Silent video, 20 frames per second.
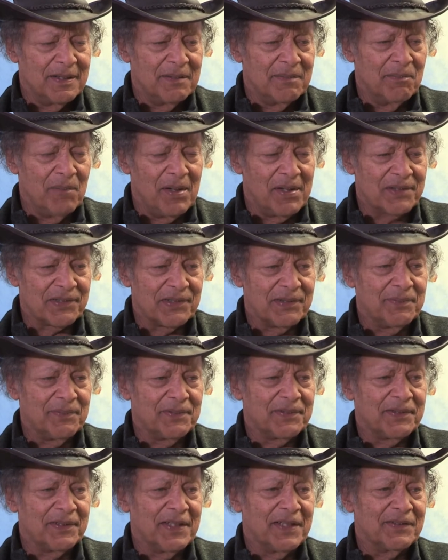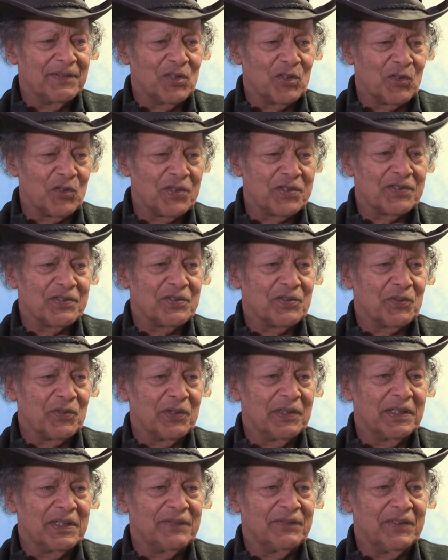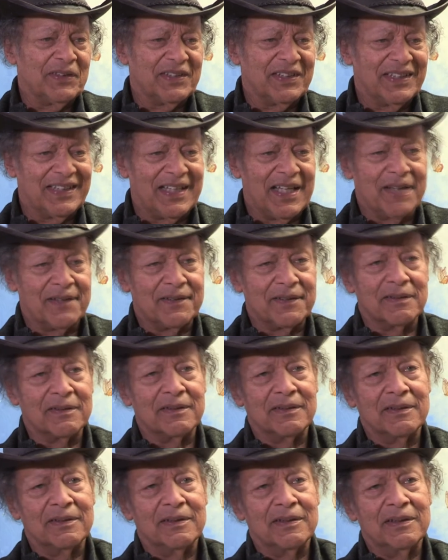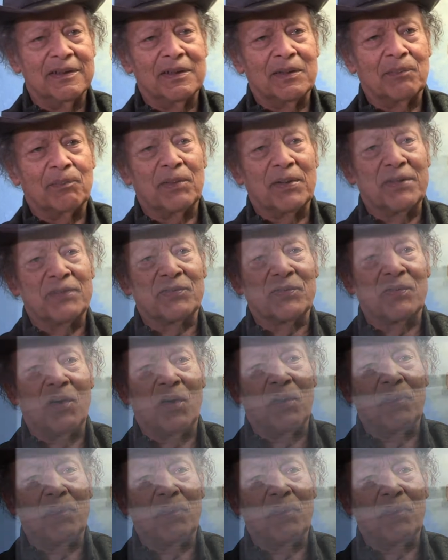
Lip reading: the Muslims and the Christians were living together in a place